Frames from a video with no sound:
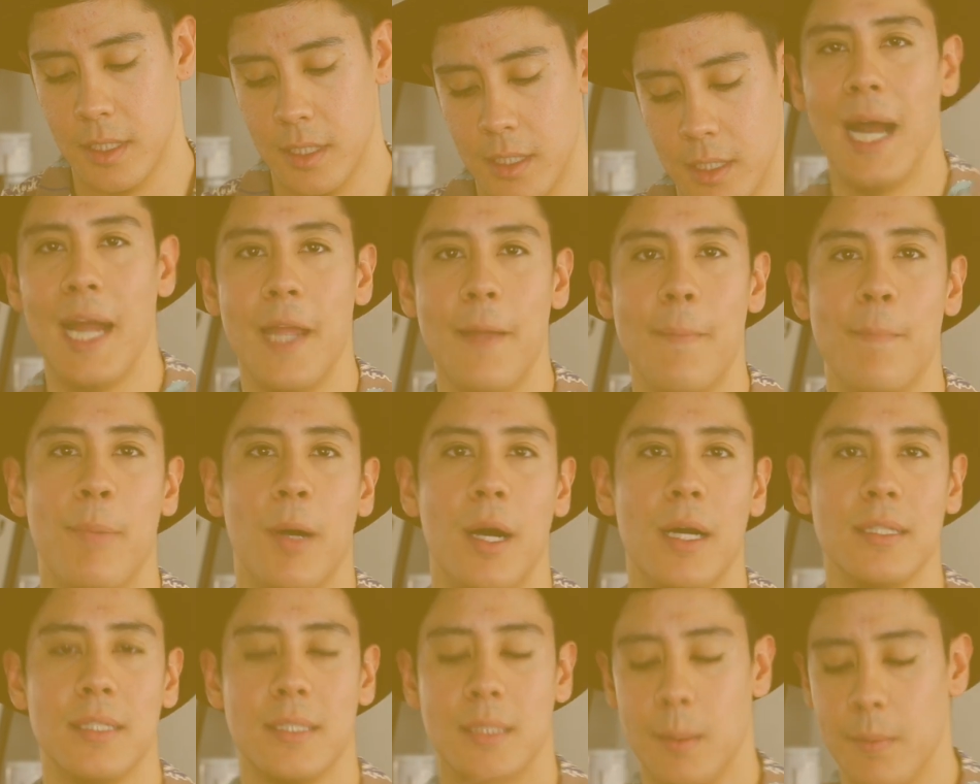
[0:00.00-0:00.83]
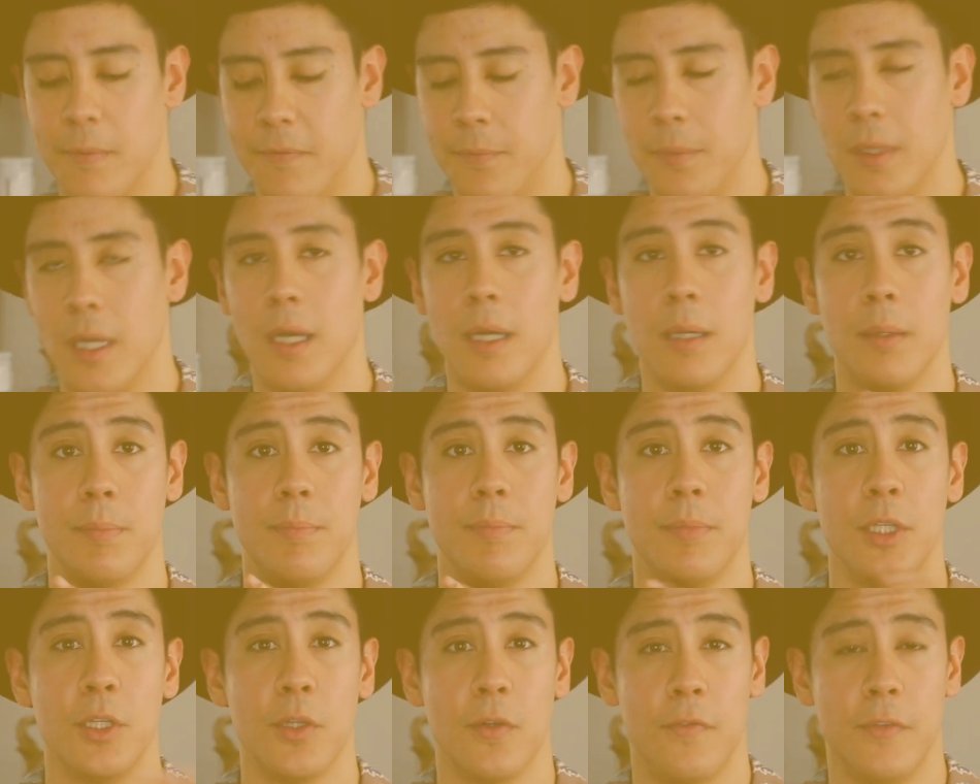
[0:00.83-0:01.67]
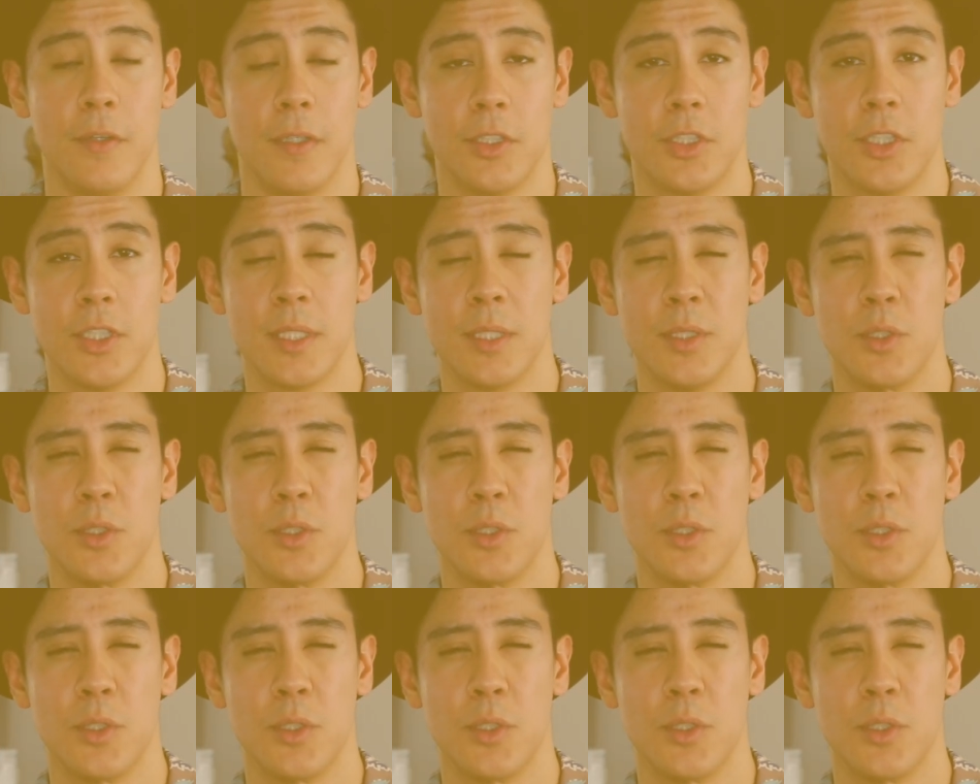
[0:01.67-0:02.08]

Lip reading: I bought some filters,